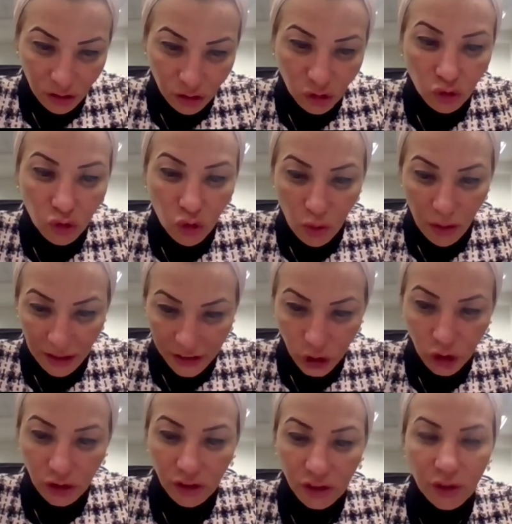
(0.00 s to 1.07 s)
two
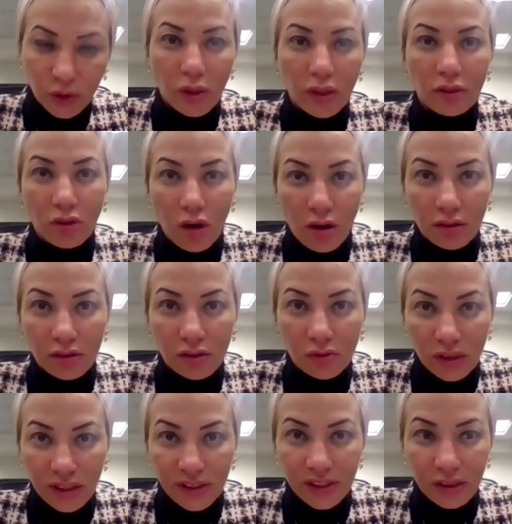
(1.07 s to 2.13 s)
questions: what are the
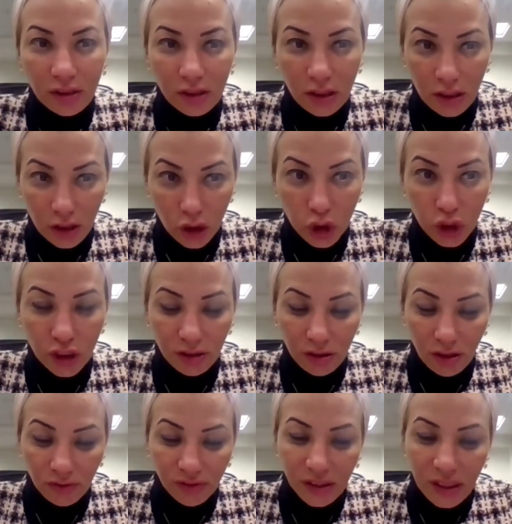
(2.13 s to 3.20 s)
recent
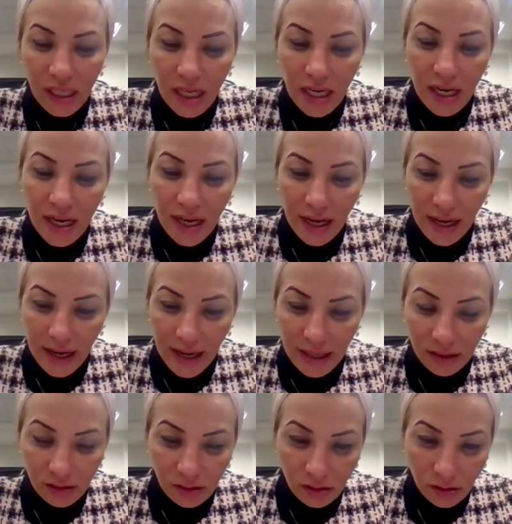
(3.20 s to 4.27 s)
initiatives,
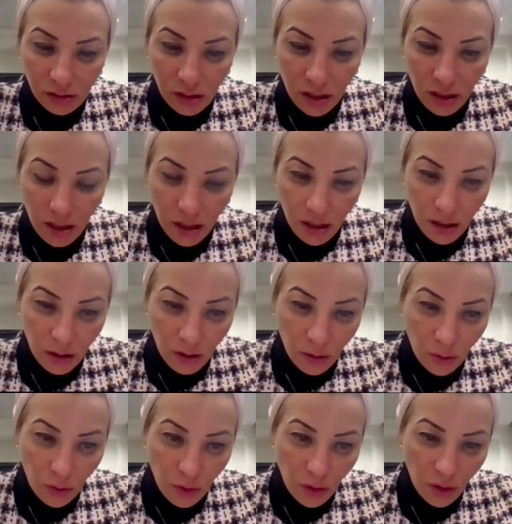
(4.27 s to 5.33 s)
and
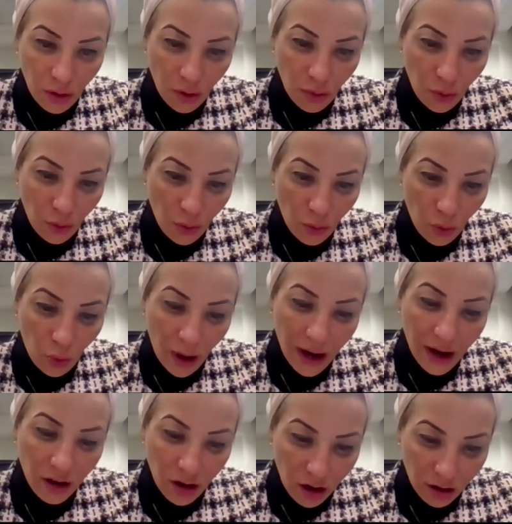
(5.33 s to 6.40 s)

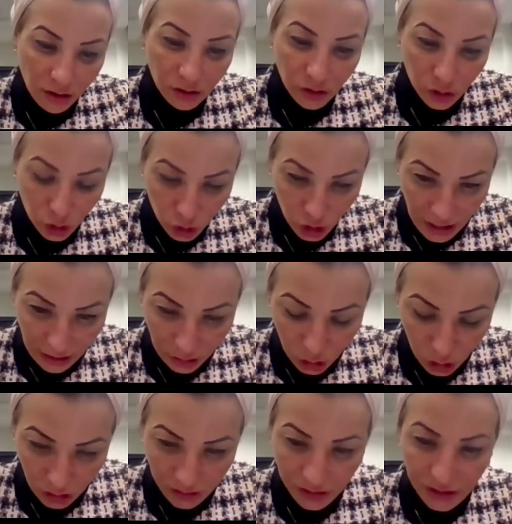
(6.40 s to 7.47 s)
where are the
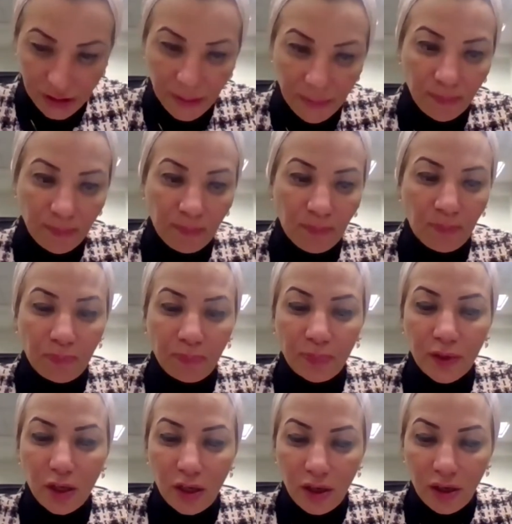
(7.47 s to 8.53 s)
challenges?
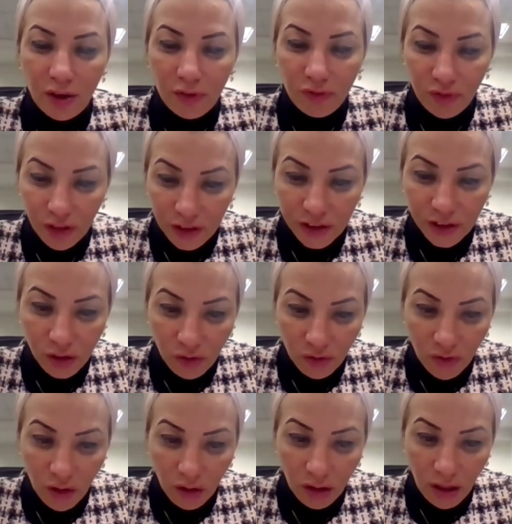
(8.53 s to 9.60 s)
First of
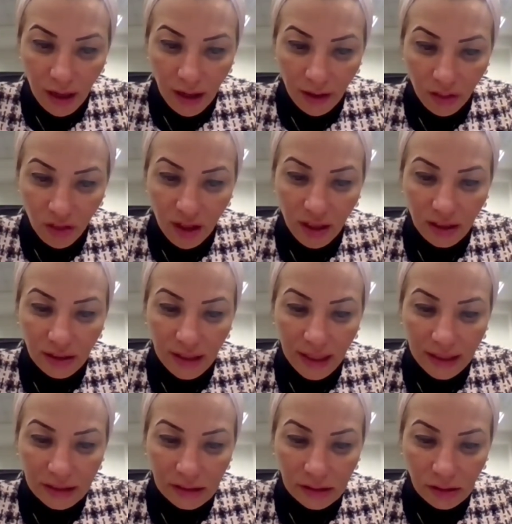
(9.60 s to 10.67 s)
all, I think
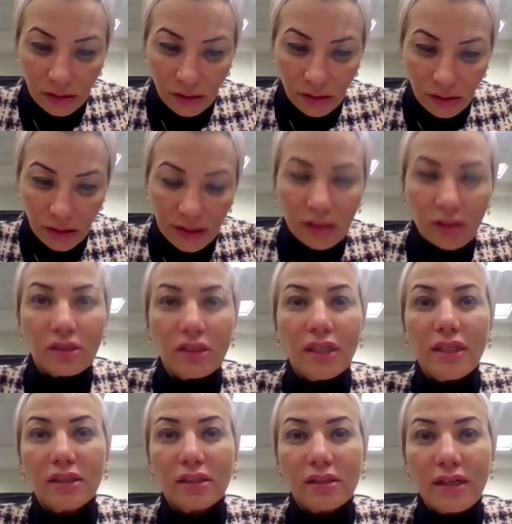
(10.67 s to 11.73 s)
that it
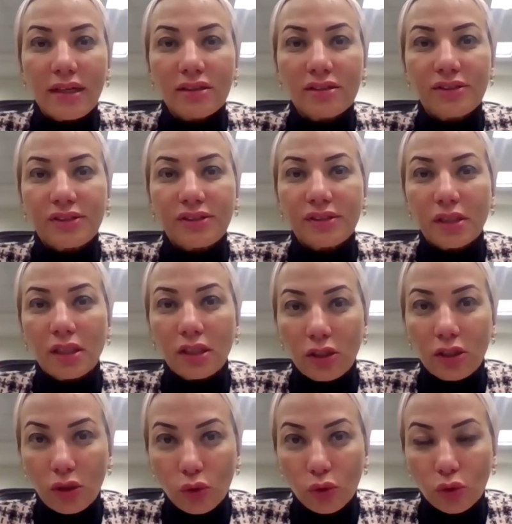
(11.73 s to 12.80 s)
really takes a
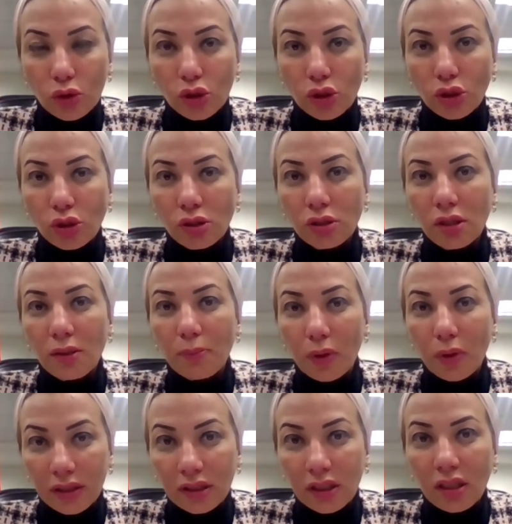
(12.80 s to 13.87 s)
huge
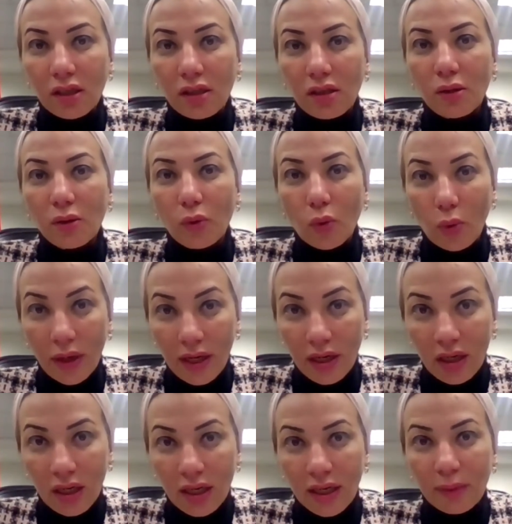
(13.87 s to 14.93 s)
political
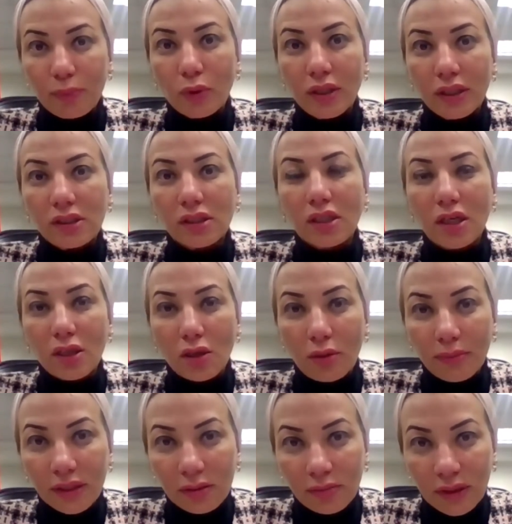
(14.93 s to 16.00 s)
will and political
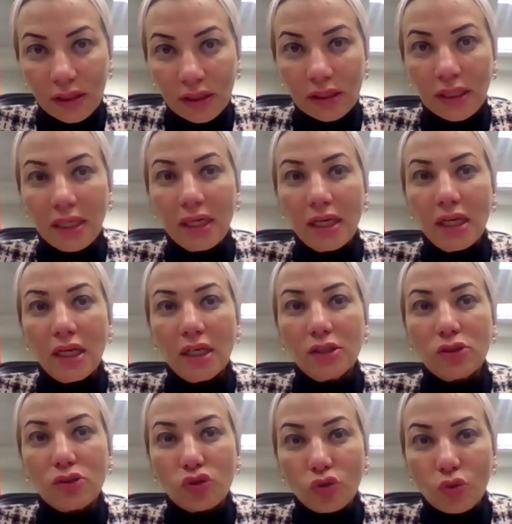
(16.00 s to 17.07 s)
commitment
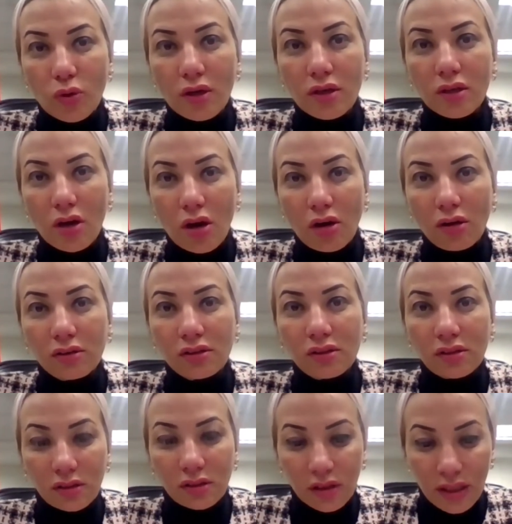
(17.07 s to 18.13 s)
to work on
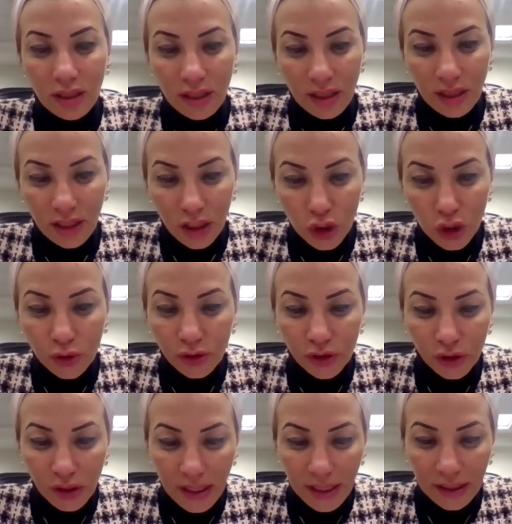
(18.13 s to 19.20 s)
issues
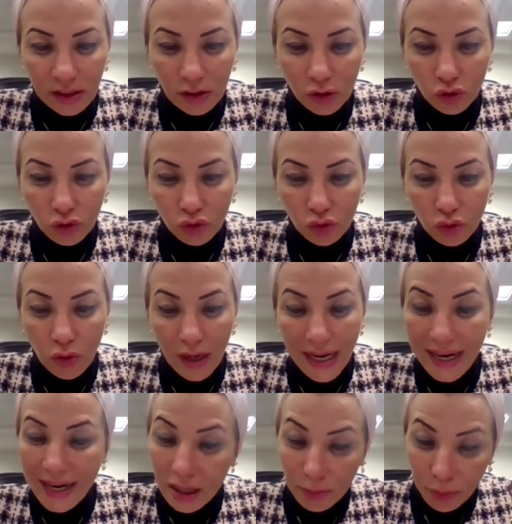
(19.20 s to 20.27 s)
related to
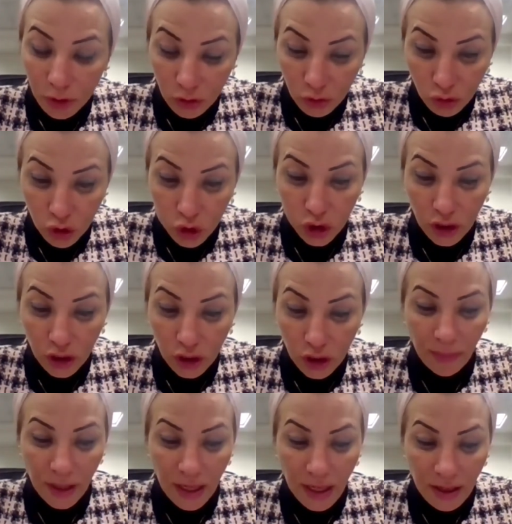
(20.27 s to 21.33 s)
air pollution
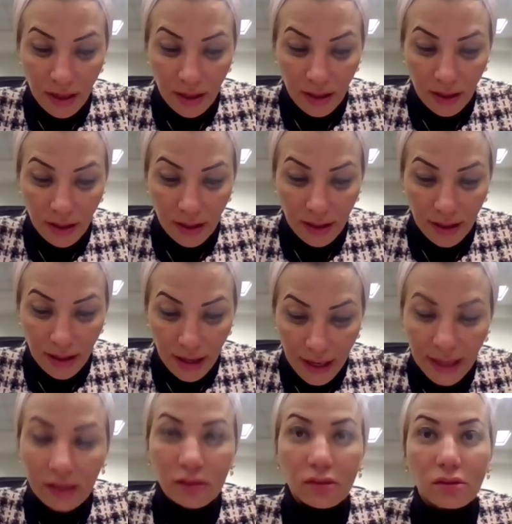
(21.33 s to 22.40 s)

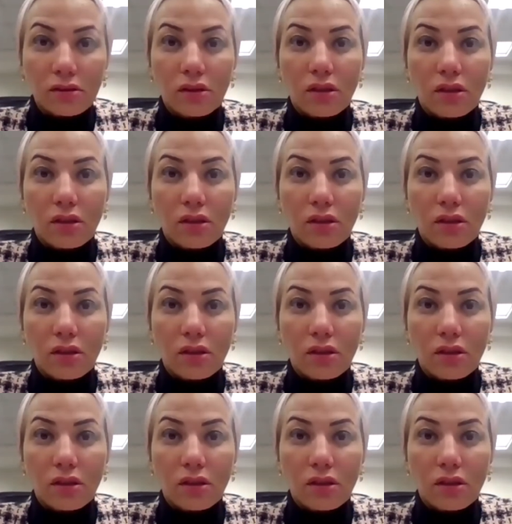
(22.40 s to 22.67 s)
and